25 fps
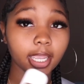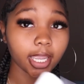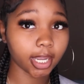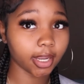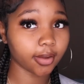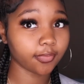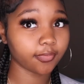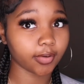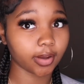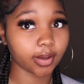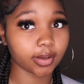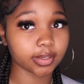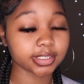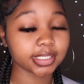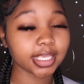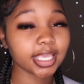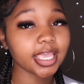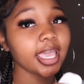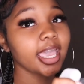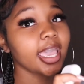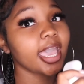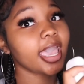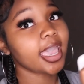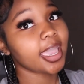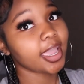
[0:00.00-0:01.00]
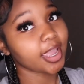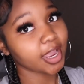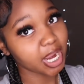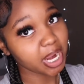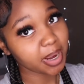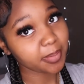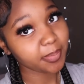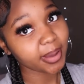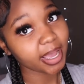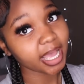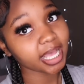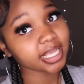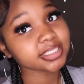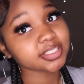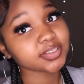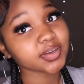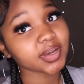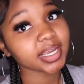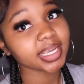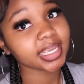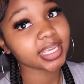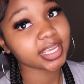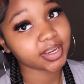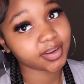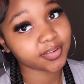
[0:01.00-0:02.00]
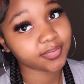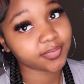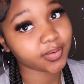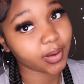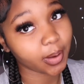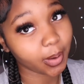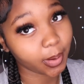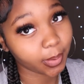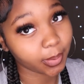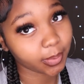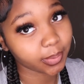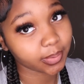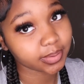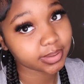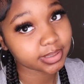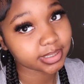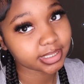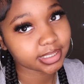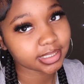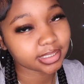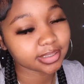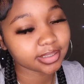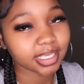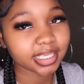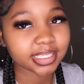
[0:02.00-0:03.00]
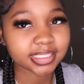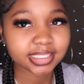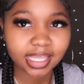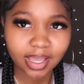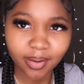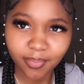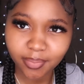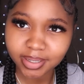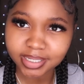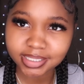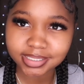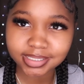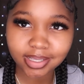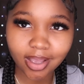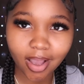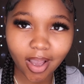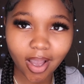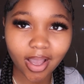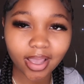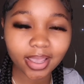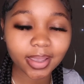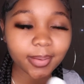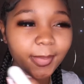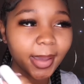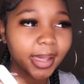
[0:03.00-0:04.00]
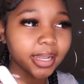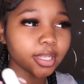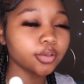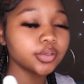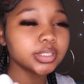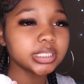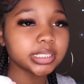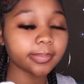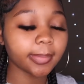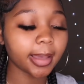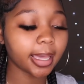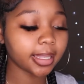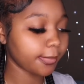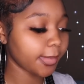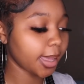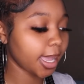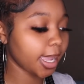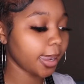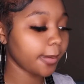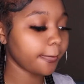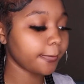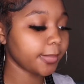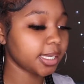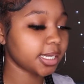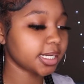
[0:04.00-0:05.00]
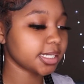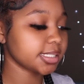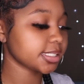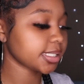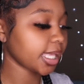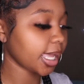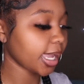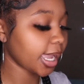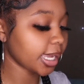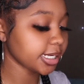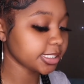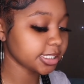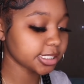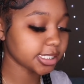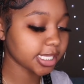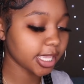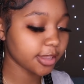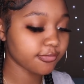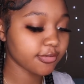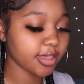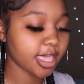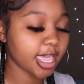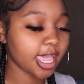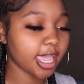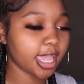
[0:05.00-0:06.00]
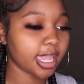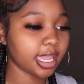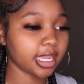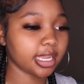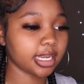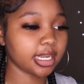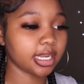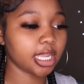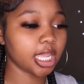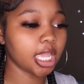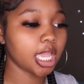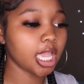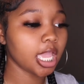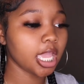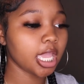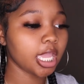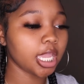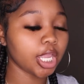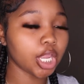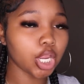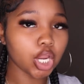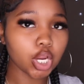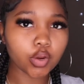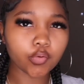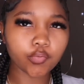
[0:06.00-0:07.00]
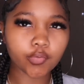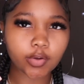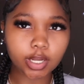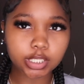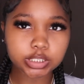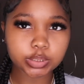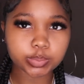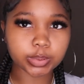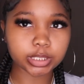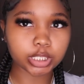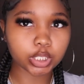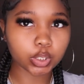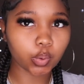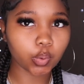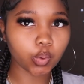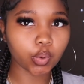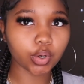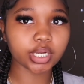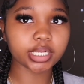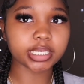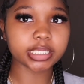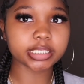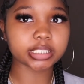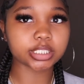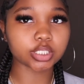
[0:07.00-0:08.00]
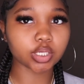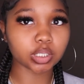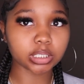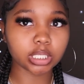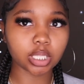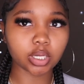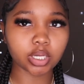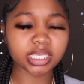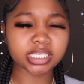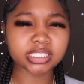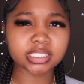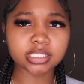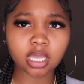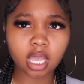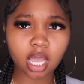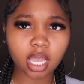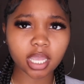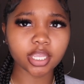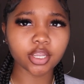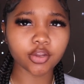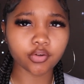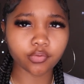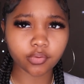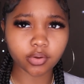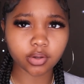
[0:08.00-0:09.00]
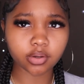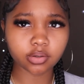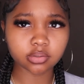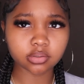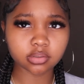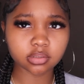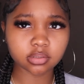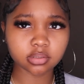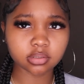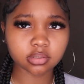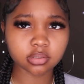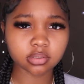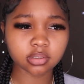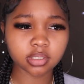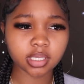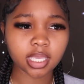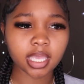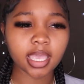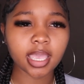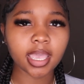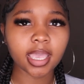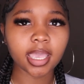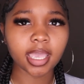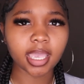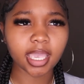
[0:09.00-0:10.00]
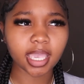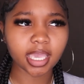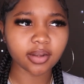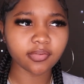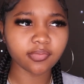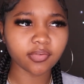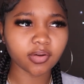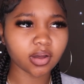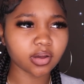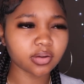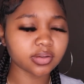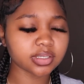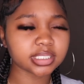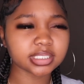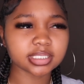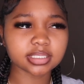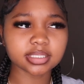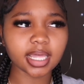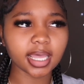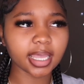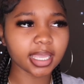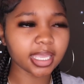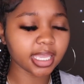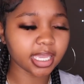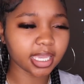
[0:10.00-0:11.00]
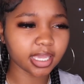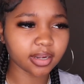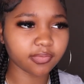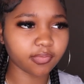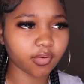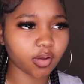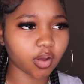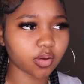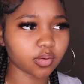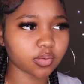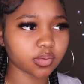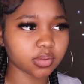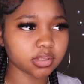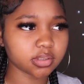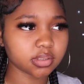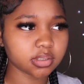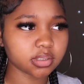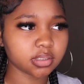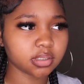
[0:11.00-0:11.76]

Earphones. AirPods or earphones. Is that what it's called? Am I losing my mind? Because like I just haven't had any earphones with the cord in so long. Is it called earphones? Headphones, it's not headphones.